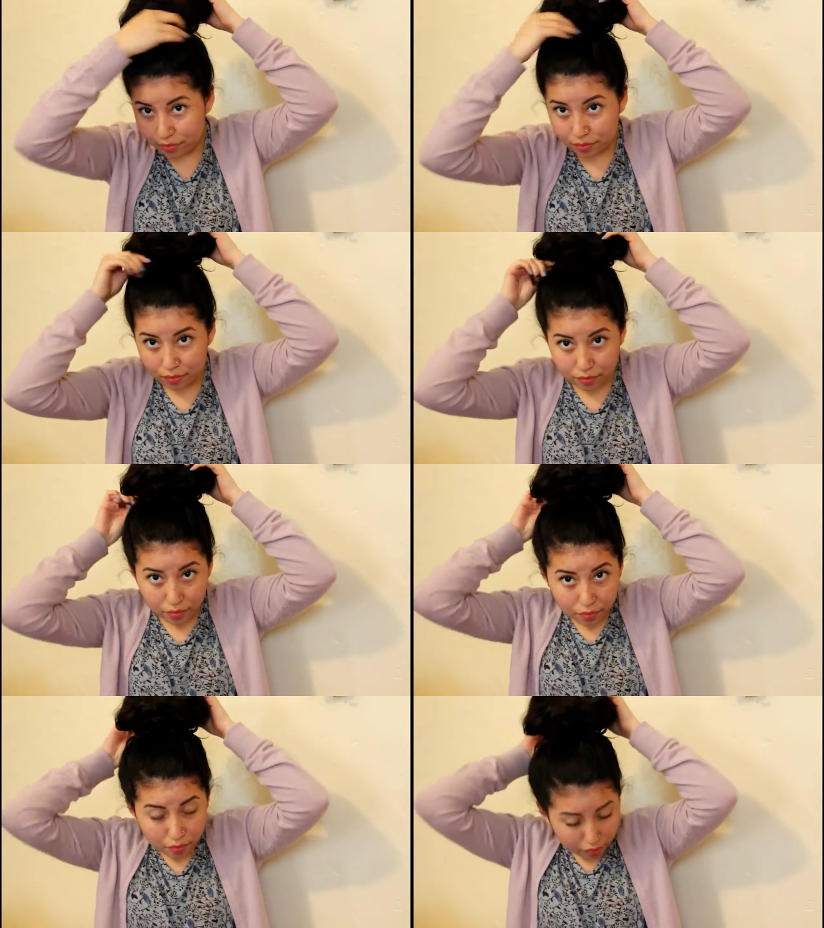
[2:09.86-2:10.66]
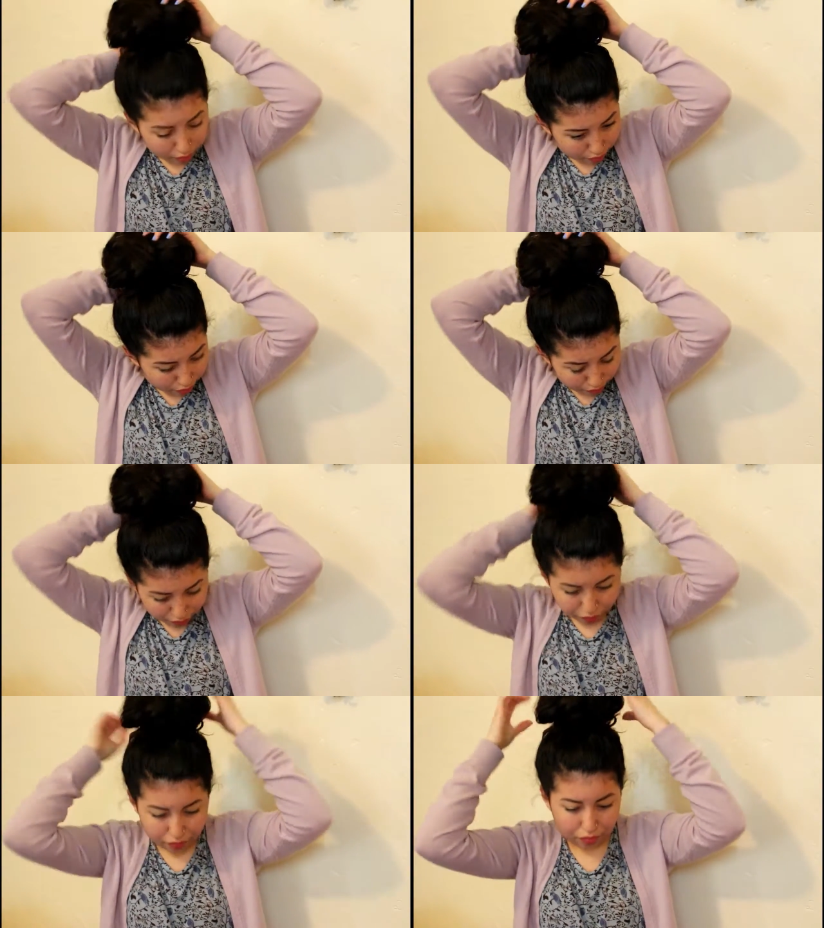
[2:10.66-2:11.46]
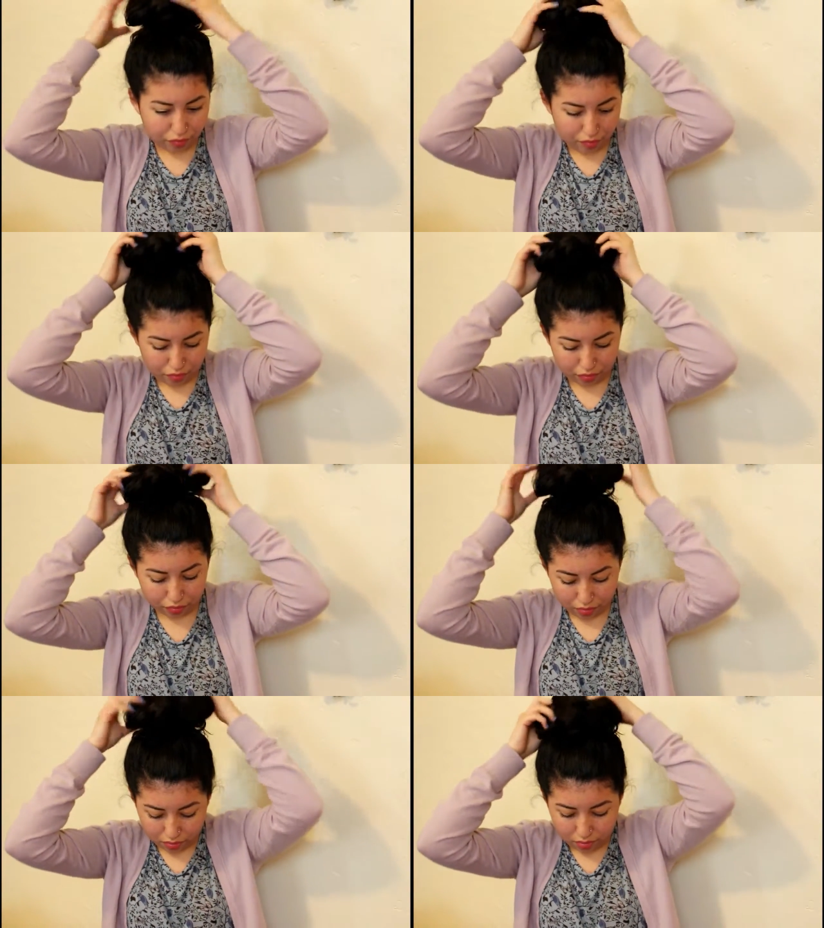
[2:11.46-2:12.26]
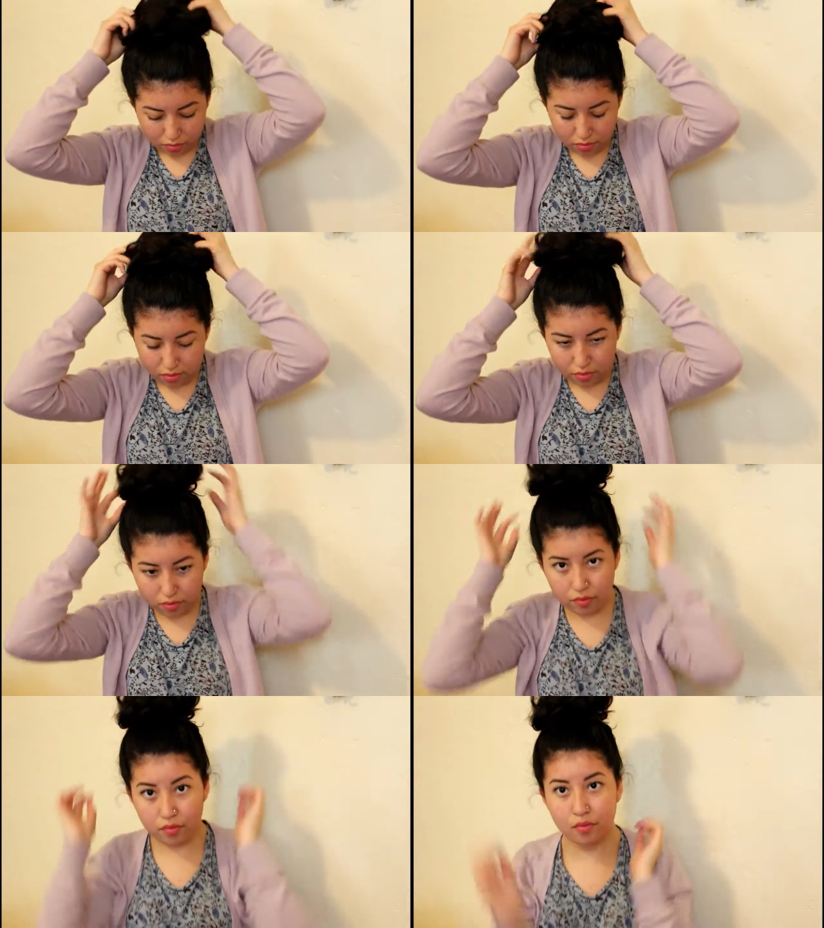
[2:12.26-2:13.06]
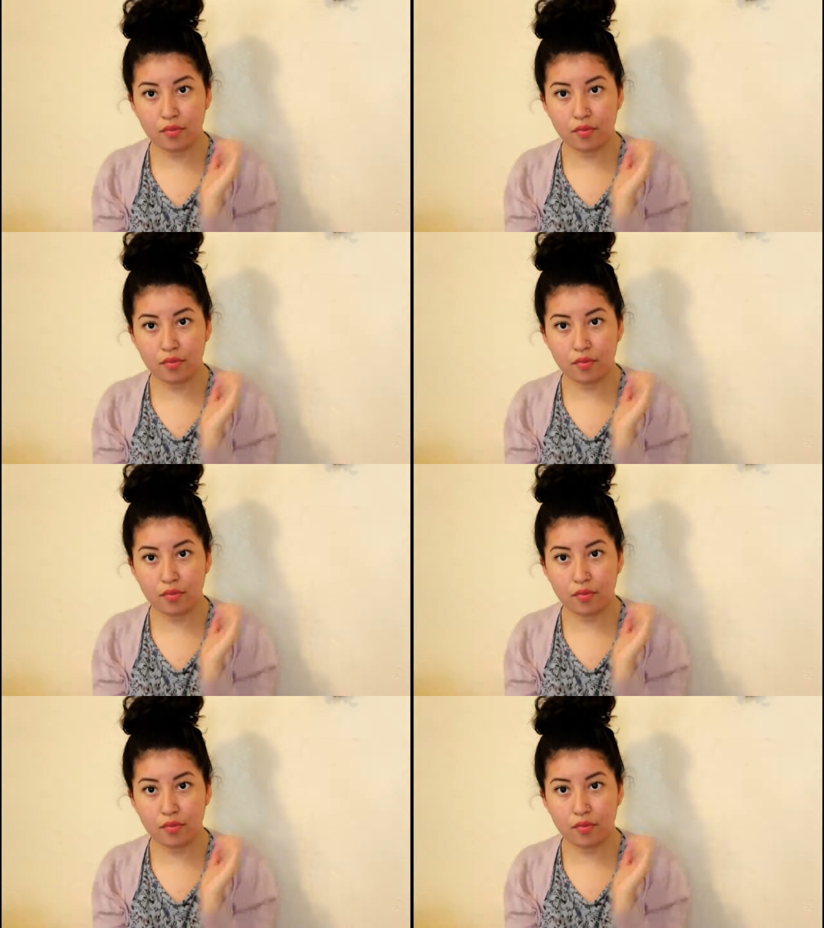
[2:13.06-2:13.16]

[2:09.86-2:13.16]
(silence)